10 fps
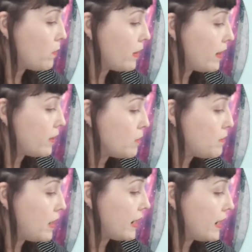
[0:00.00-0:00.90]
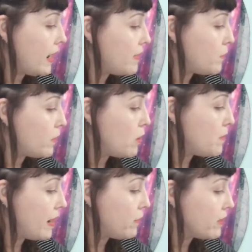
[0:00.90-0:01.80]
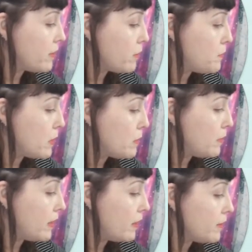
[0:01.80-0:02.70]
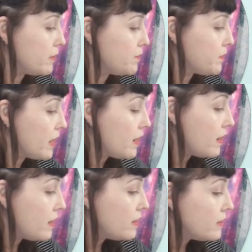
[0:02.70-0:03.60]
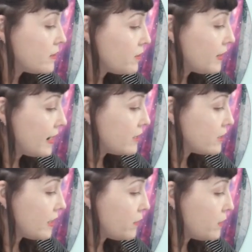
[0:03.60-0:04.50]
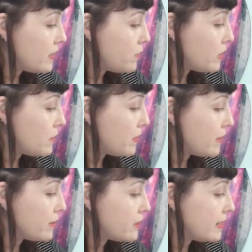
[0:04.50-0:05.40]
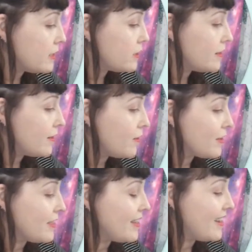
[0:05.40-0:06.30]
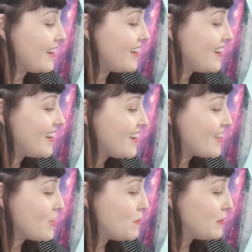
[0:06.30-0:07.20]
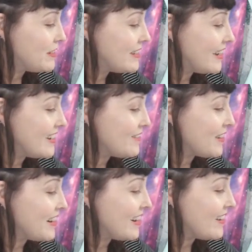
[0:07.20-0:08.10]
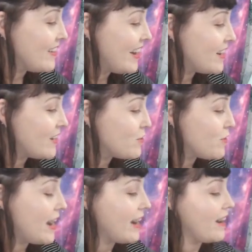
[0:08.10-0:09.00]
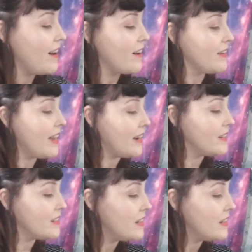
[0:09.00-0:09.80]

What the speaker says: on her body, and then we'll go back with our purple color. So again, just like we did with the bigger stitch, or the blue stitch, we're going to go ahead and drag our lines